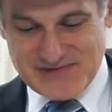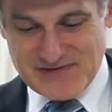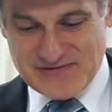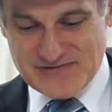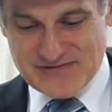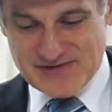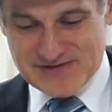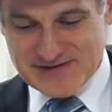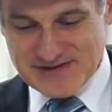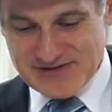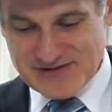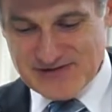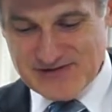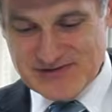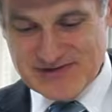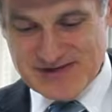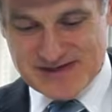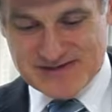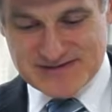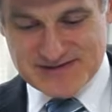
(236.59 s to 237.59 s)
once I heard
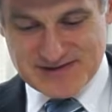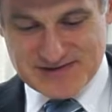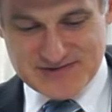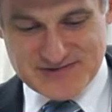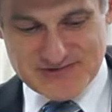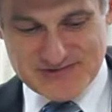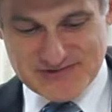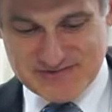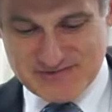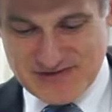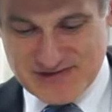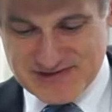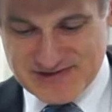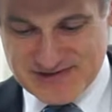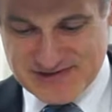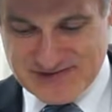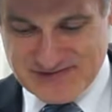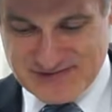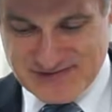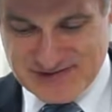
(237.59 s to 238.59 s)
that and I saw the
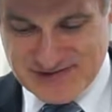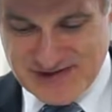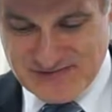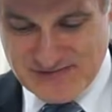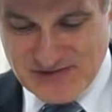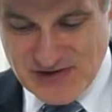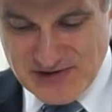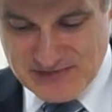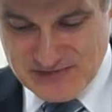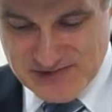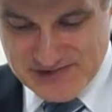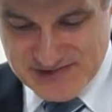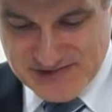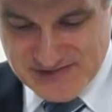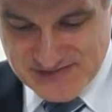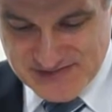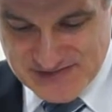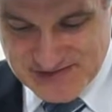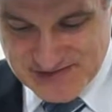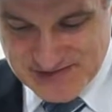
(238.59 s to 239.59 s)
pasuk when Avram was
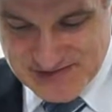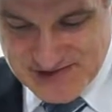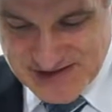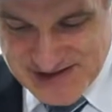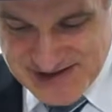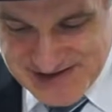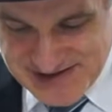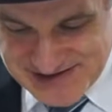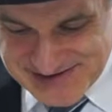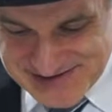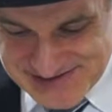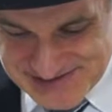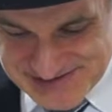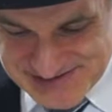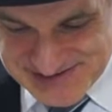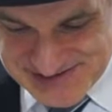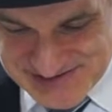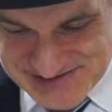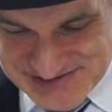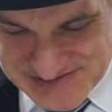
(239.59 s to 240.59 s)
nifter. So
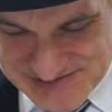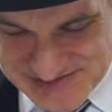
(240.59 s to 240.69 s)
it says